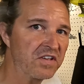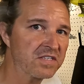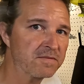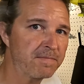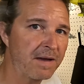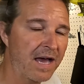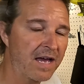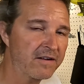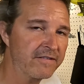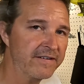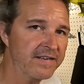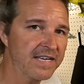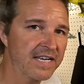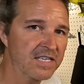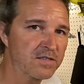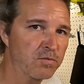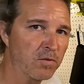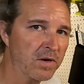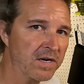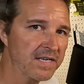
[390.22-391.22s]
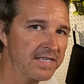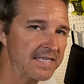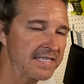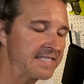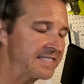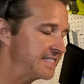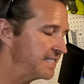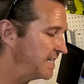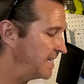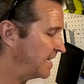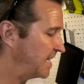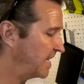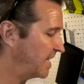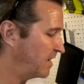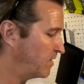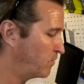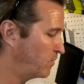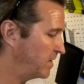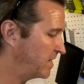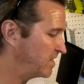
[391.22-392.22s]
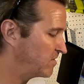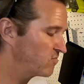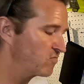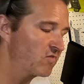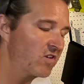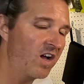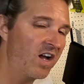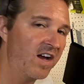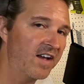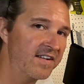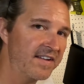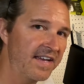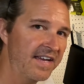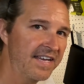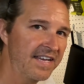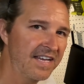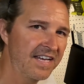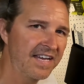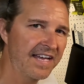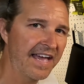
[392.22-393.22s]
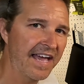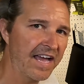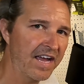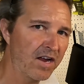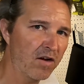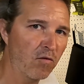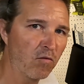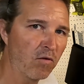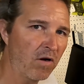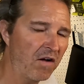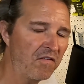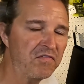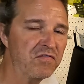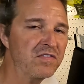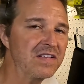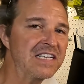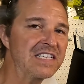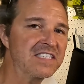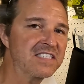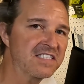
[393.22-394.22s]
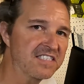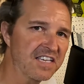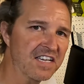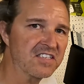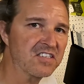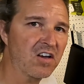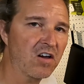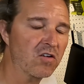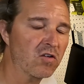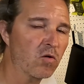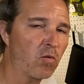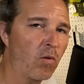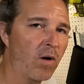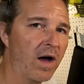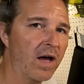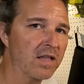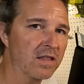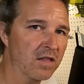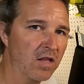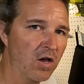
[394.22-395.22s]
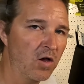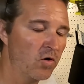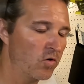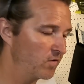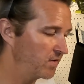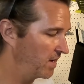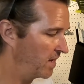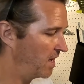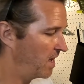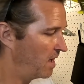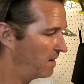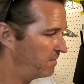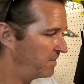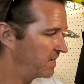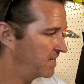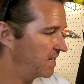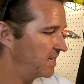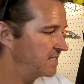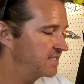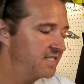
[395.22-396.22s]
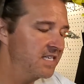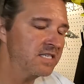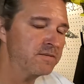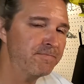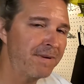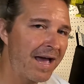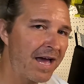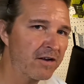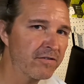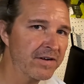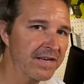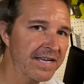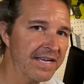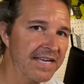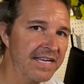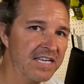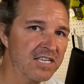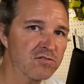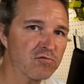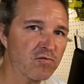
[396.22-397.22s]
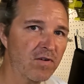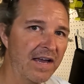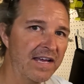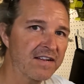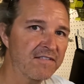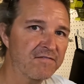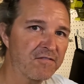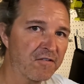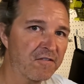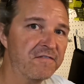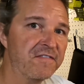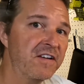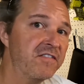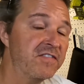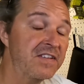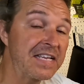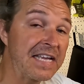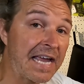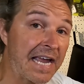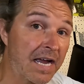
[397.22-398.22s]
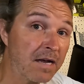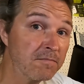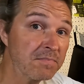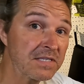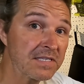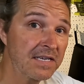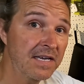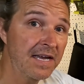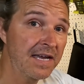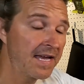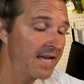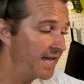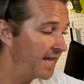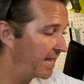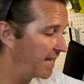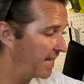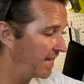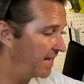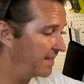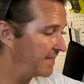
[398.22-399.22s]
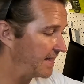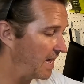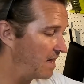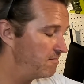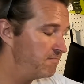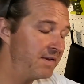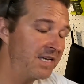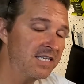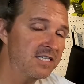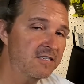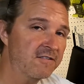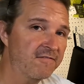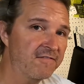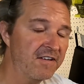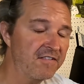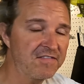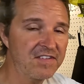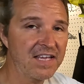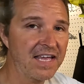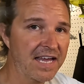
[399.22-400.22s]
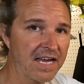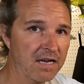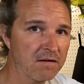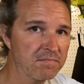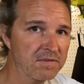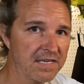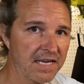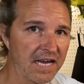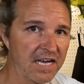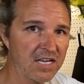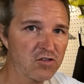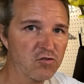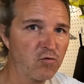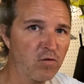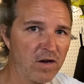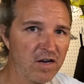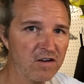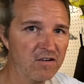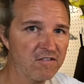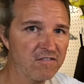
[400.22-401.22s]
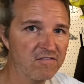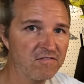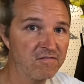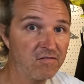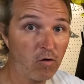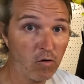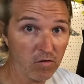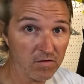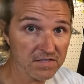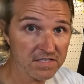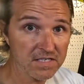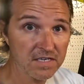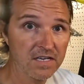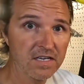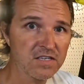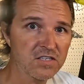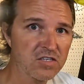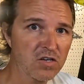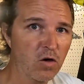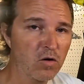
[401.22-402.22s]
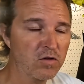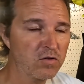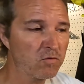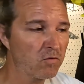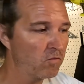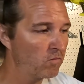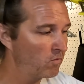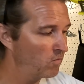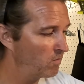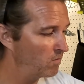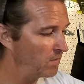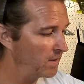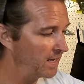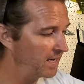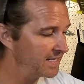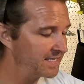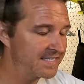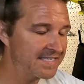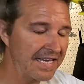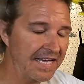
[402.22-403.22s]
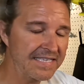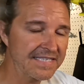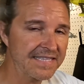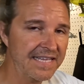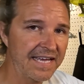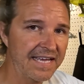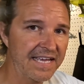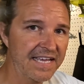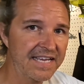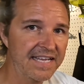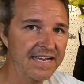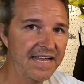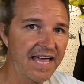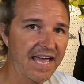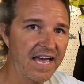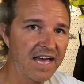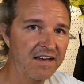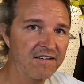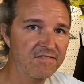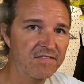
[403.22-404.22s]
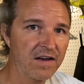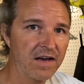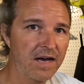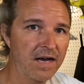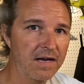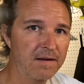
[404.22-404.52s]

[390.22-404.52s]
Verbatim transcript: this battery is we're gonna see if we can run a roughly 600 watt load, because this battery is rated for 50 amps, and that means 50 amps at 12 volts. So it says that it can have